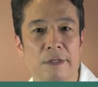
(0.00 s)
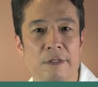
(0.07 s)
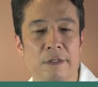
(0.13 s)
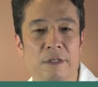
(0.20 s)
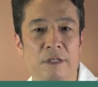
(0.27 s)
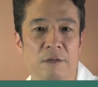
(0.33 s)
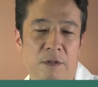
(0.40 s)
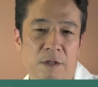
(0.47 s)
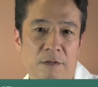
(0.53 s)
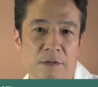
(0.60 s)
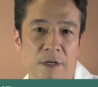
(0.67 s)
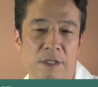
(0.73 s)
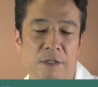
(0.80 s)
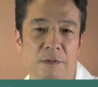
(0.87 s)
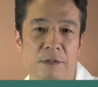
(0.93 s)
uh, liver
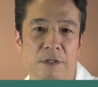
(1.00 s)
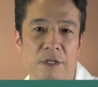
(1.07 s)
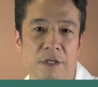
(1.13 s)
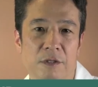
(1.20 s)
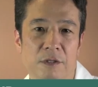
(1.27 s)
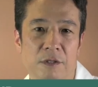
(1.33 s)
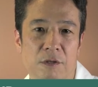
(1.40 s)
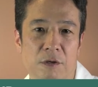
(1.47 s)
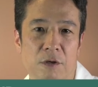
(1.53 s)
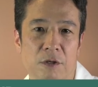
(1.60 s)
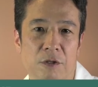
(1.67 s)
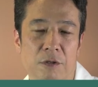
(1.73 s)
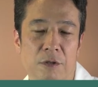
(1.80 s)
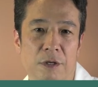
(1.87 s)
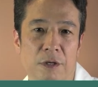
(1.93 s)
transplantation
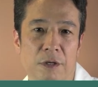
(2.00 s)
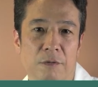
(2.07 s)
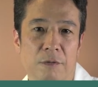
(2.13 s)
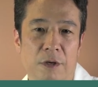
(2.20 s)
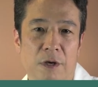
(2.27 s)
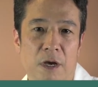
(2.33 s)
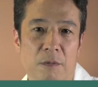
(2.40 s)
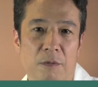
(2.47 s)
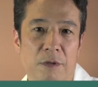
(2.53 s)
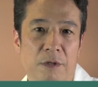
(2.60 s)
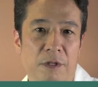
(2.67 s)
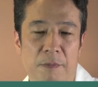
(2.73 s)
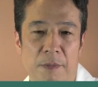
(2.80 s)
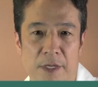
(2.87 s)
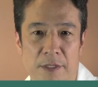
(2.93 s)
surgery uh, recovery
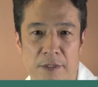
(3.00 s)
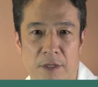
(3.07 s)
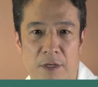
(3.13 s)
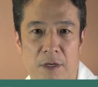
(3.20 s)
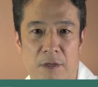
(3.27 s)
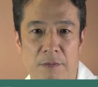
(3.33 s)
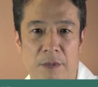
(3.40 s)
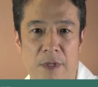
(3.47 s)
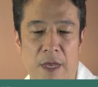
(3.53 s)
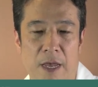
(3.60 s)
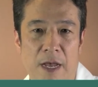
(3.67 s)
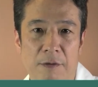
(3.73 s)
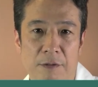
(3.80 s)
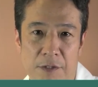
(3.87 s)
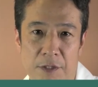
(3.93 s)
depends on
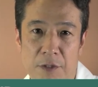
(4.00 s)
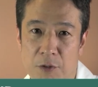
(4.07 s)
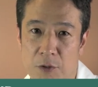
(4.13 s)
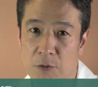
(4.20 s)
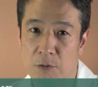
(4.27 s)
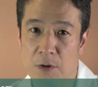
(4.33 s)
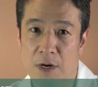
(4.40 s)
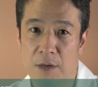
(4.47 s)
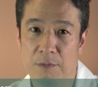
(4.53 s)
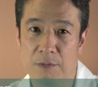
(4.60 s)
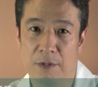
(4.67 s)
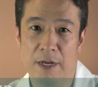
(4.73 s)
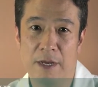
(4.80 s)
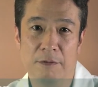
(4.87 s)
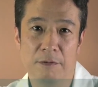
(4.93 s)
how sick you are
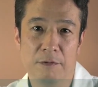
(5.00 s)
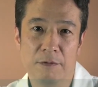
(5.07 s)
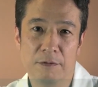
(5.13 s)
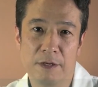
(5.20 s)
prior to